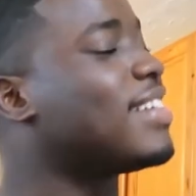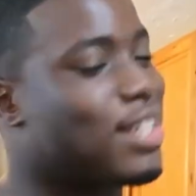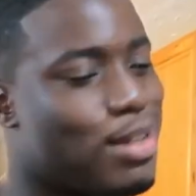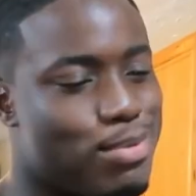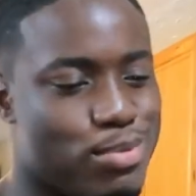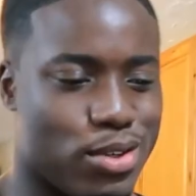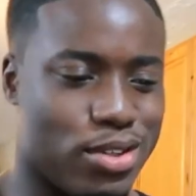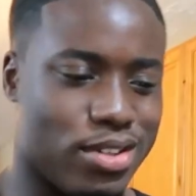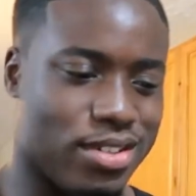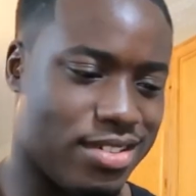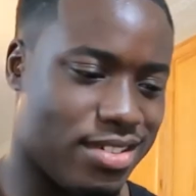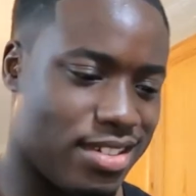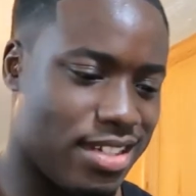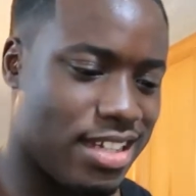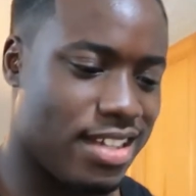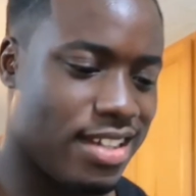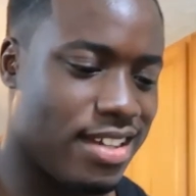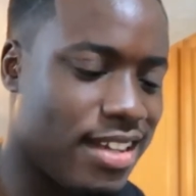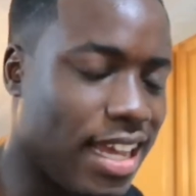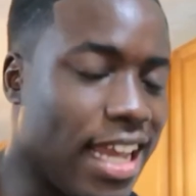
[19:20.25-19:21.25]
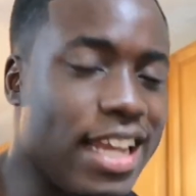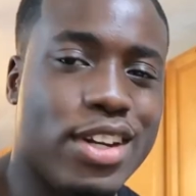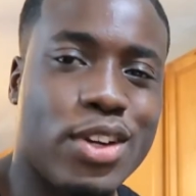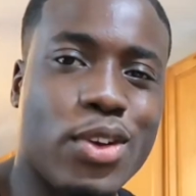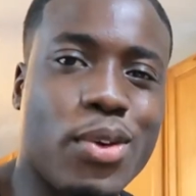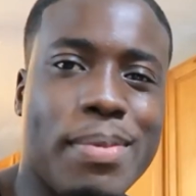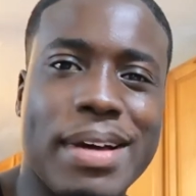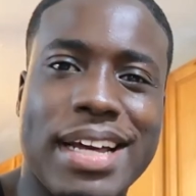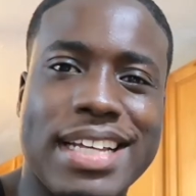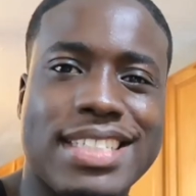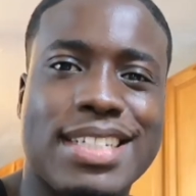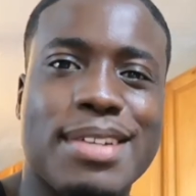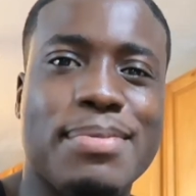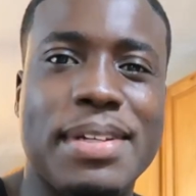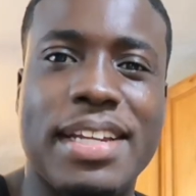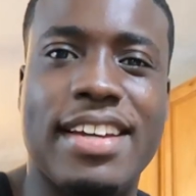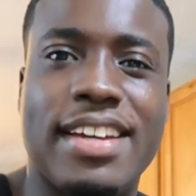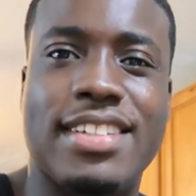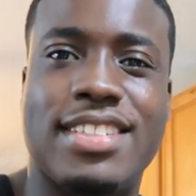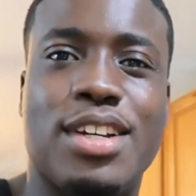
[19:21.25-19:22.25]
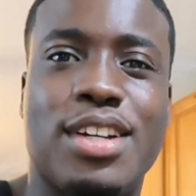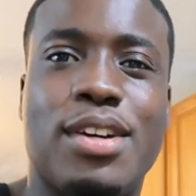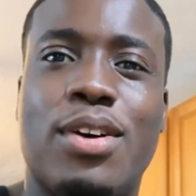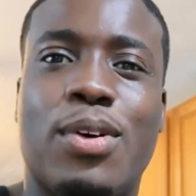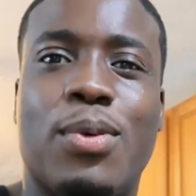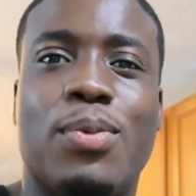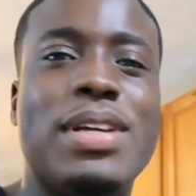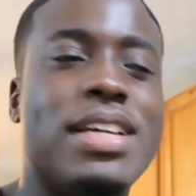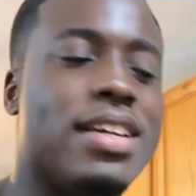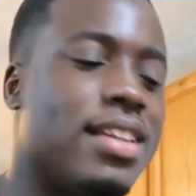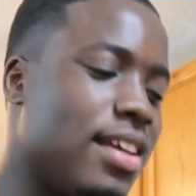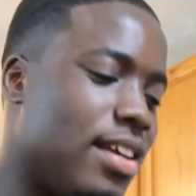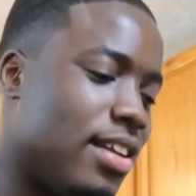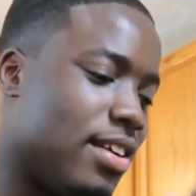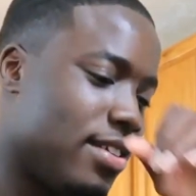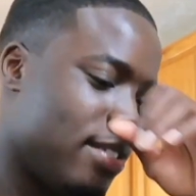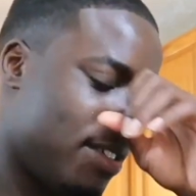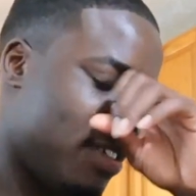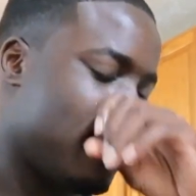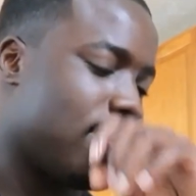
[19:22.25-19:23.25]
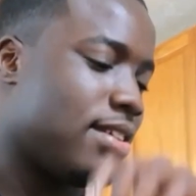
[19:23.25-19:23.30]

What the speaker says: Come on, ain't nobody tell me that till a week later.